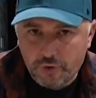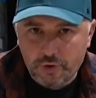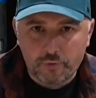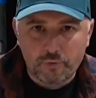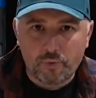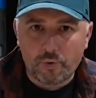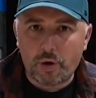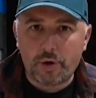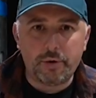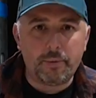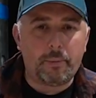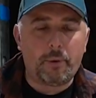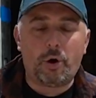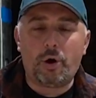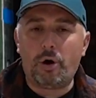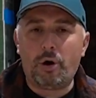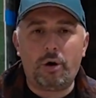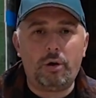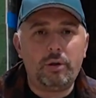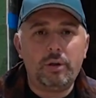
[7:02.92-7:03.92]
can run them
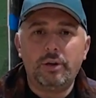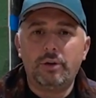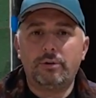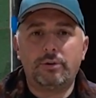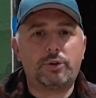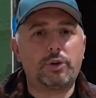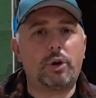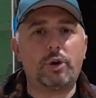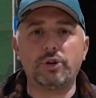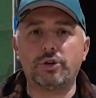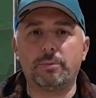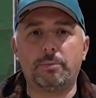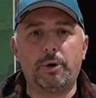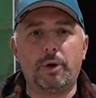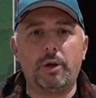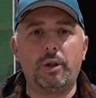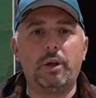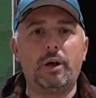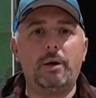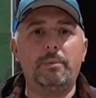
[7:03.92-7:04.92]
all, charge them
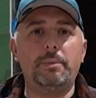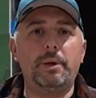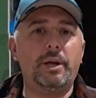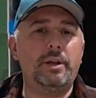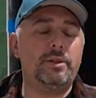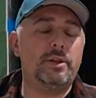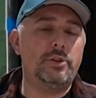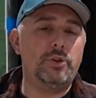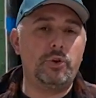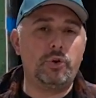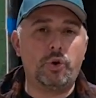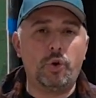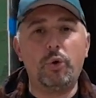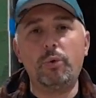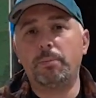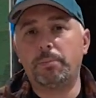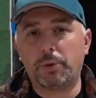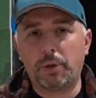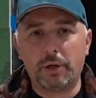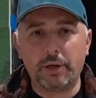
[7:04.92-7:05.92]
all up, and then you go
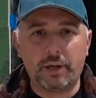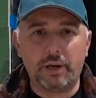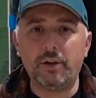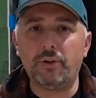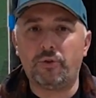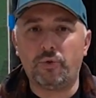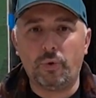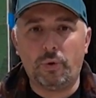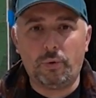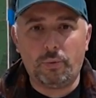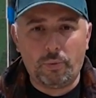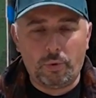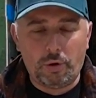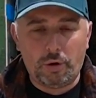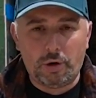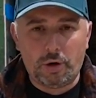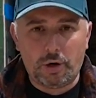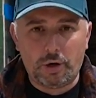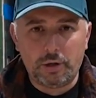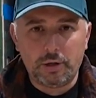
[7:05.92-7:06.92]
and plug it into a
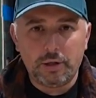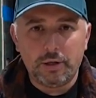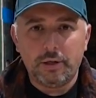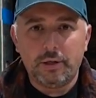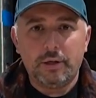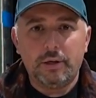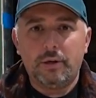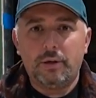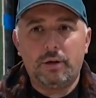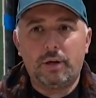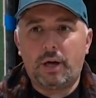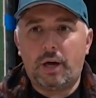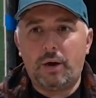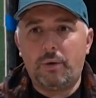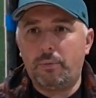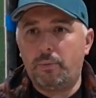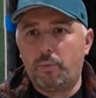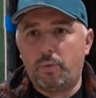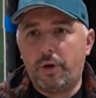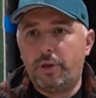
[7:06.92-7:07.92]
wall,
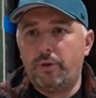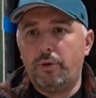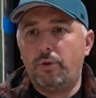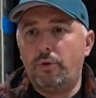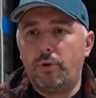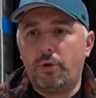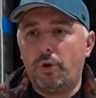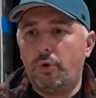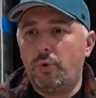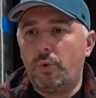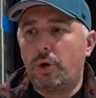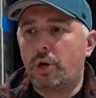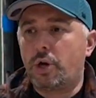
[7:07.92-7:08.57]
whether you go to a